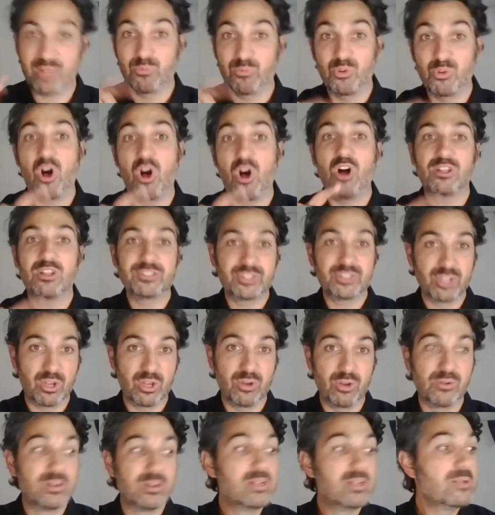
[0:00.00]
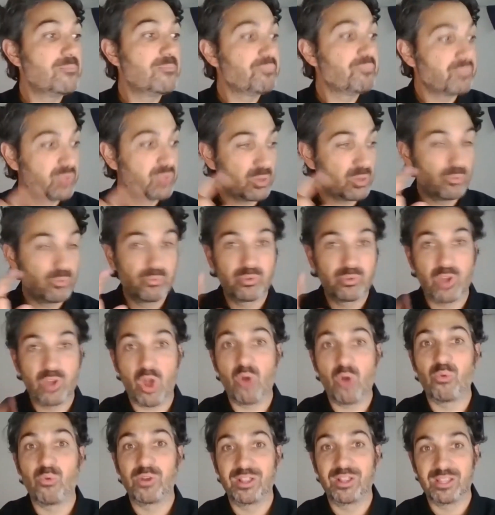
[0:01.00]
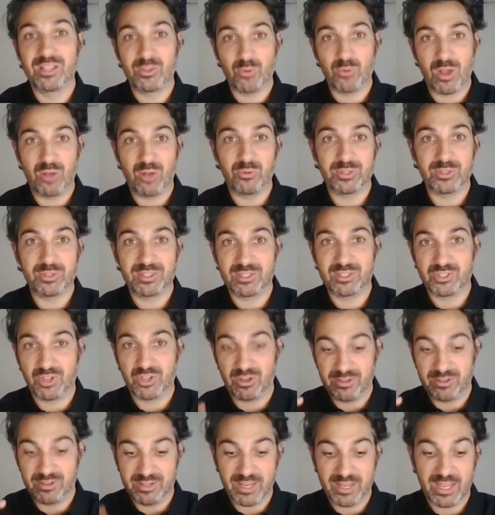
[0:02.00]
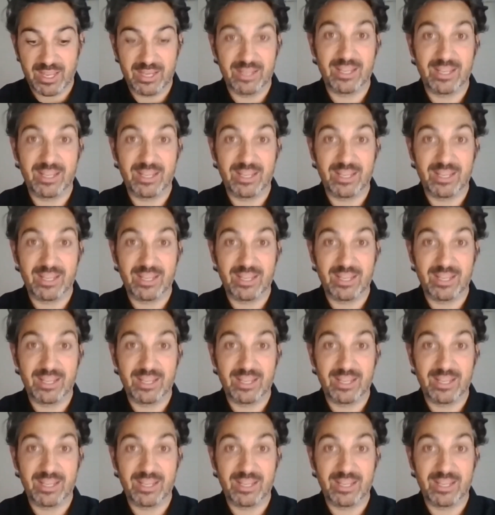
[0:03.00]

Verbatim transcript: will also go really well with the Chardonnay.